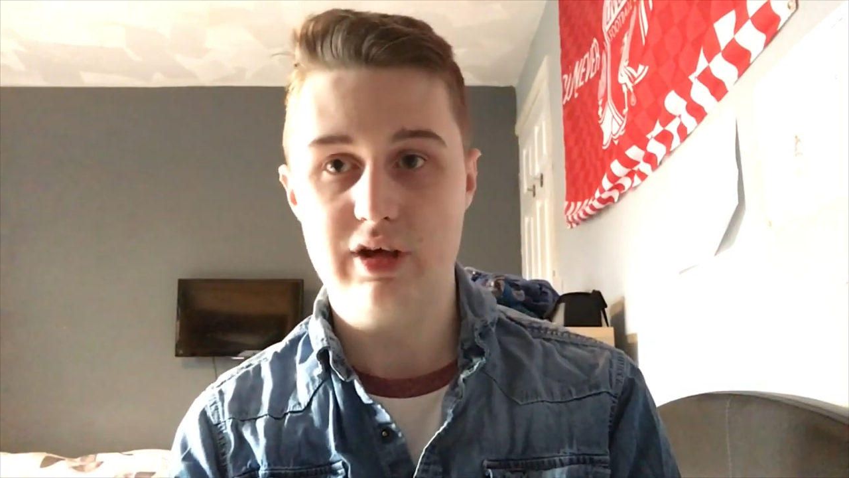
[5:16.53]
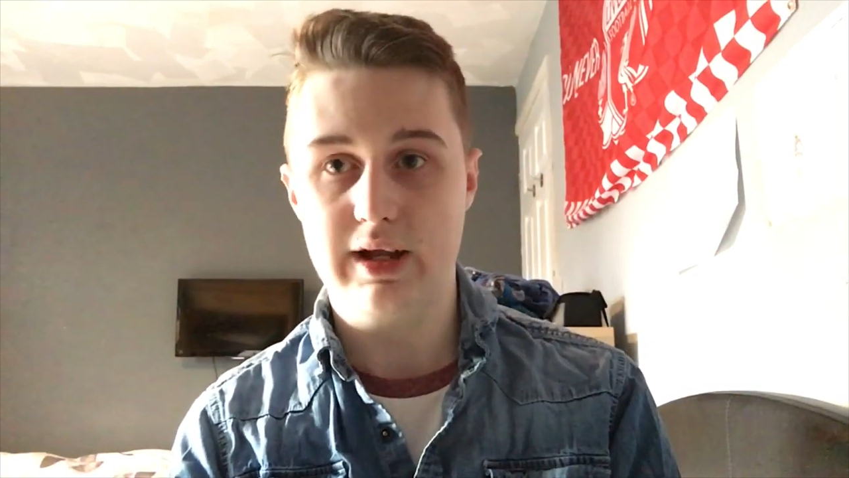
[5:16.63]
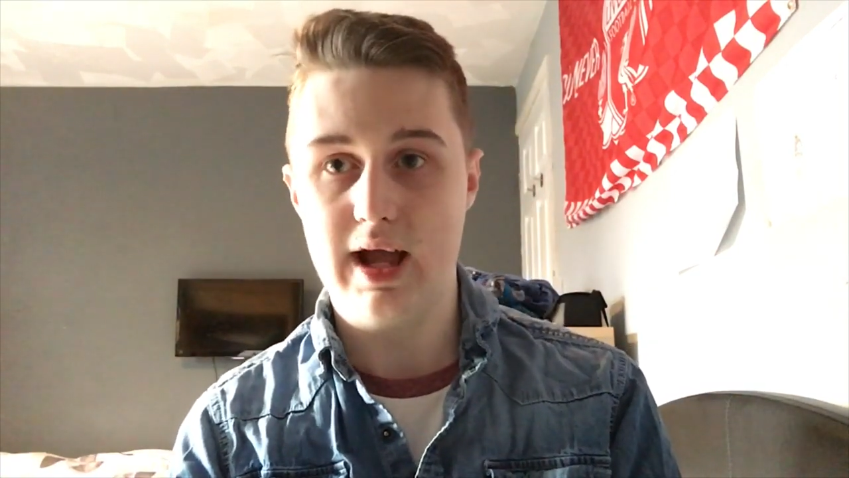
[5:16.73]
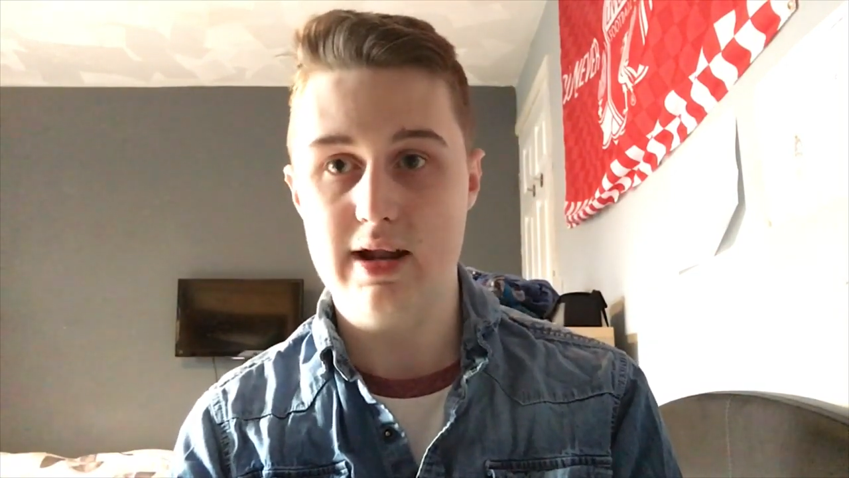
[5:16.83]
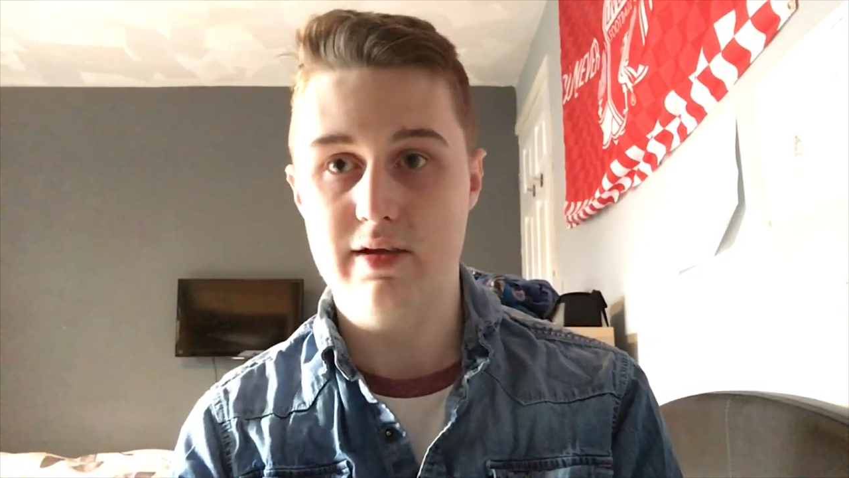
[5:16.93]

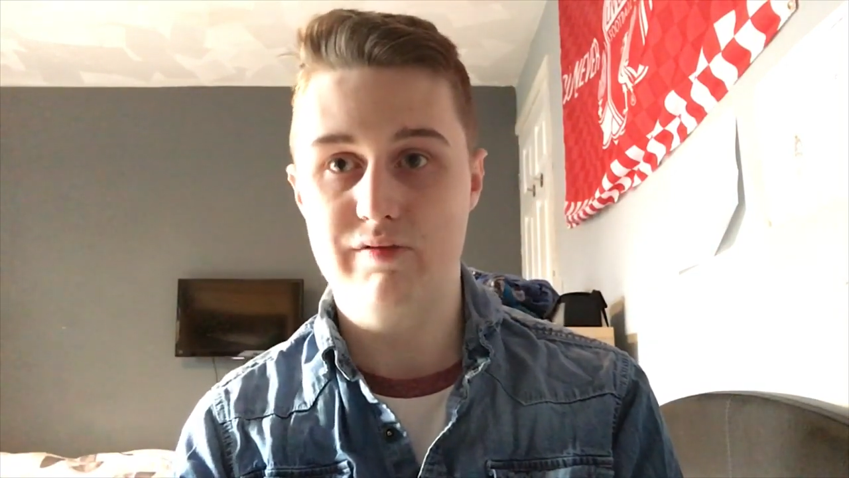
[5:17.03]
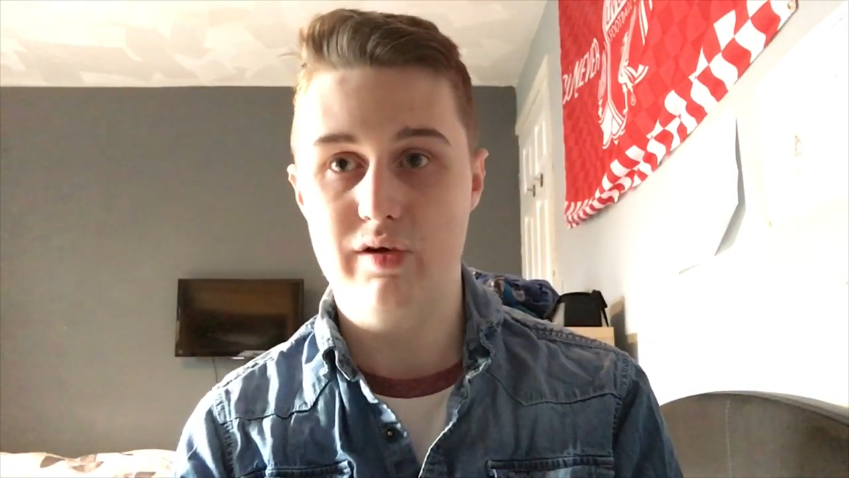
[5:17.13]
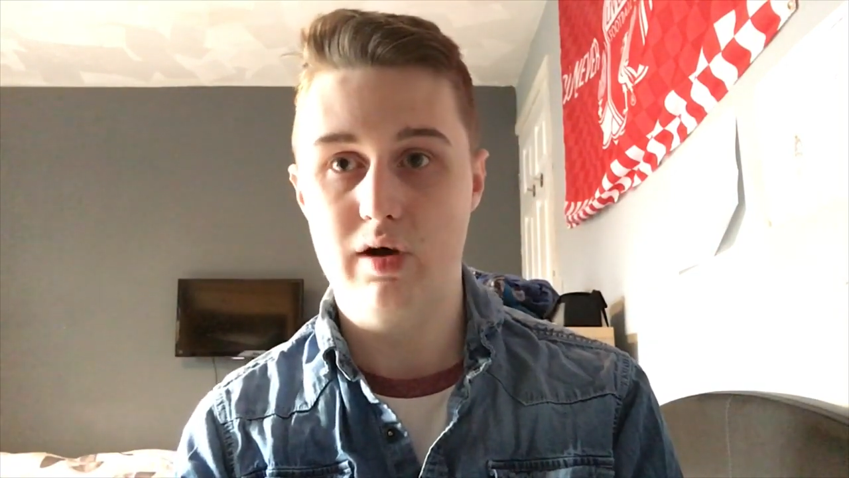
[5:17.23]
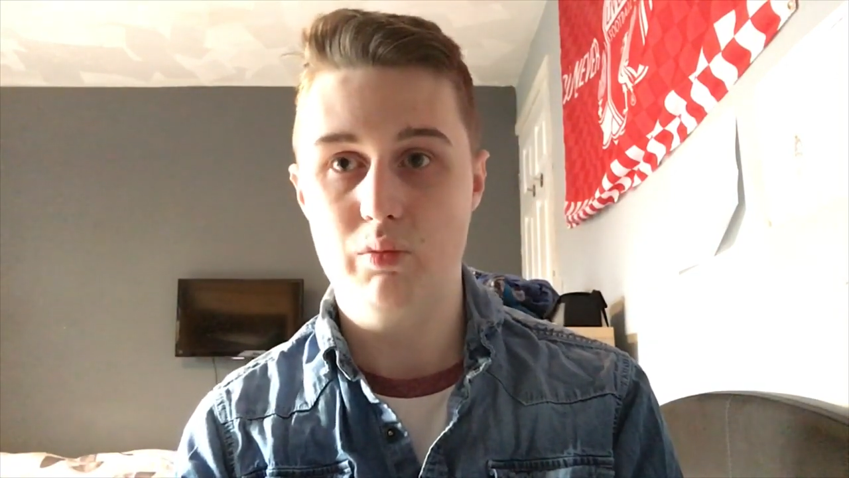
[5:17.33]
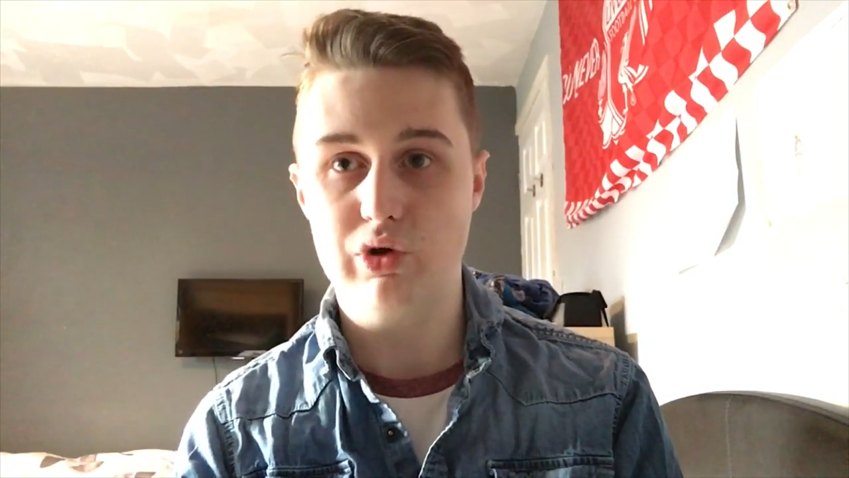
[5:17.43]
again
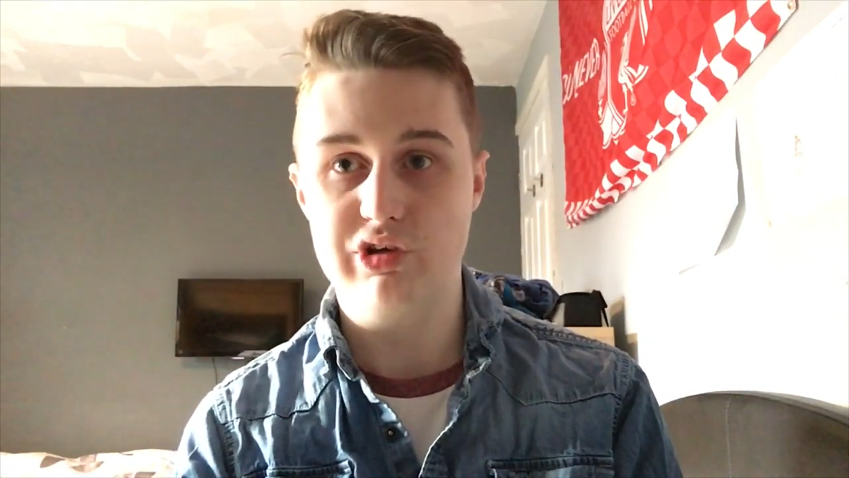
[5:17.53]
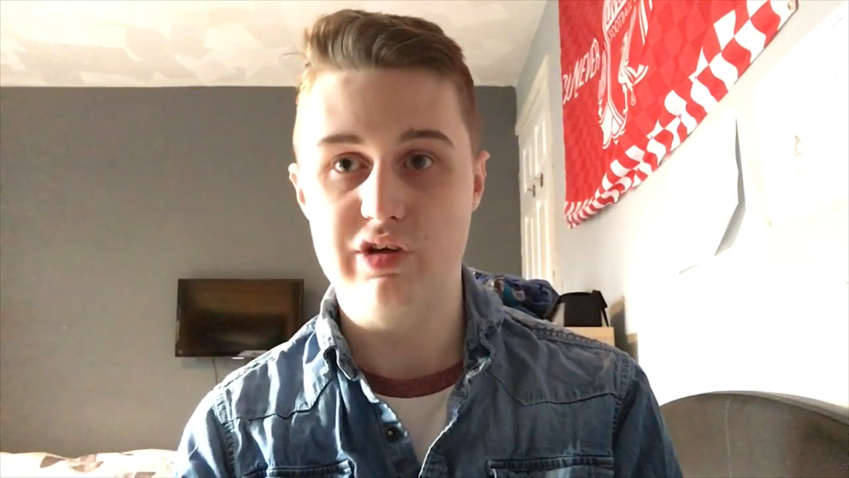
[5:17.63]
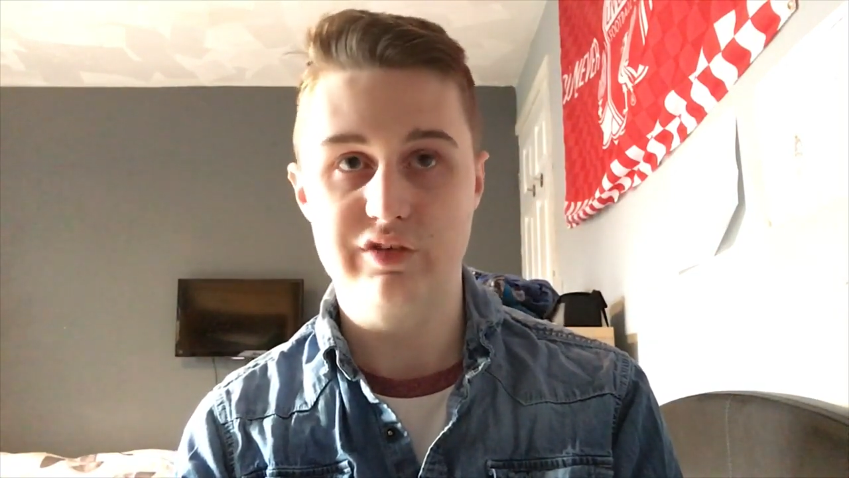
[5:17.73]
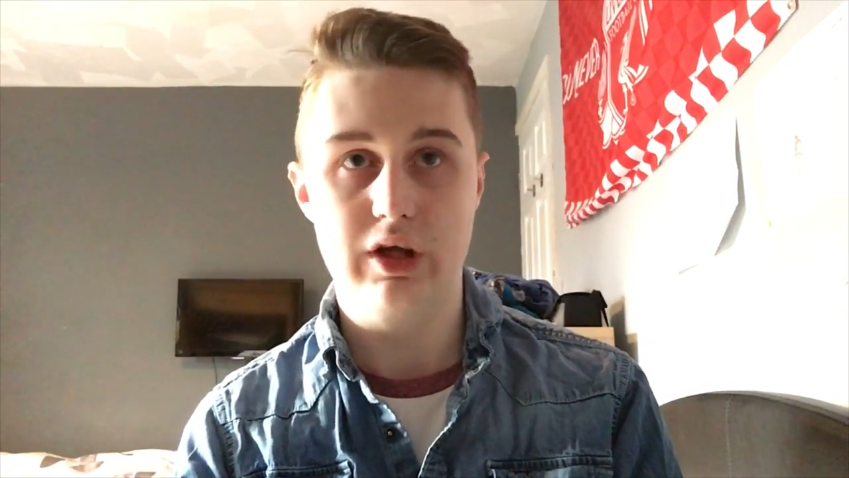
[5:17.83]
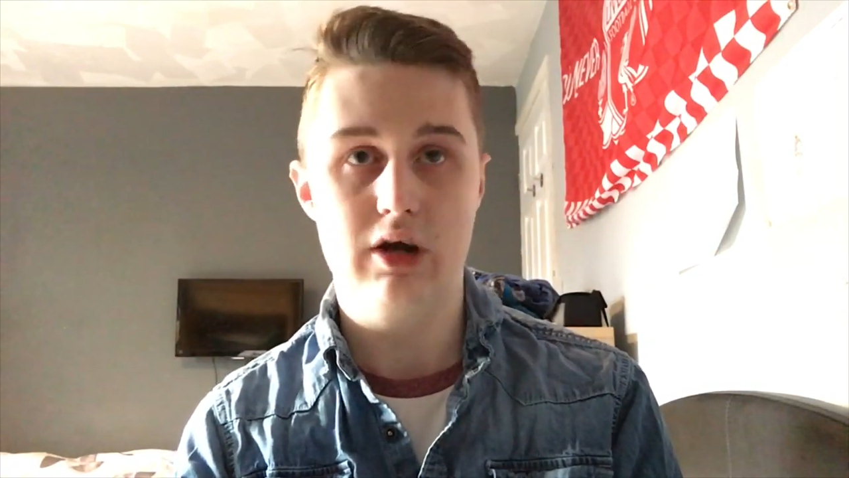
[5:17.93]
for watching
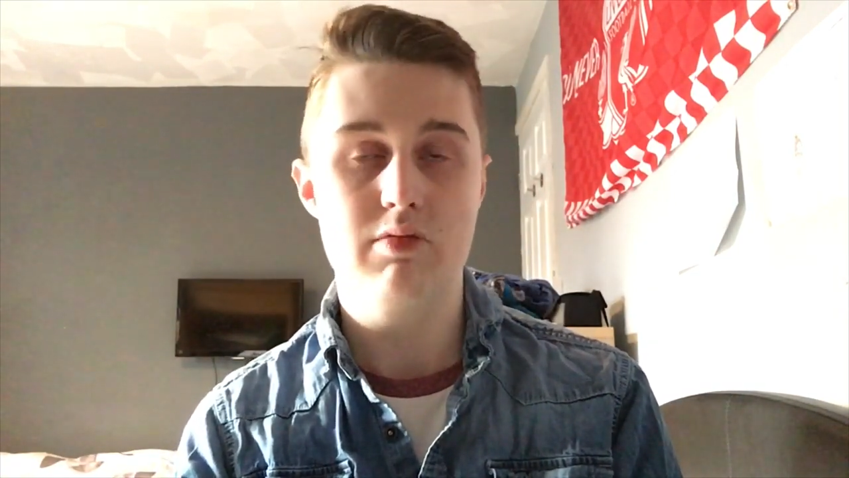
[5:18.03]
this video.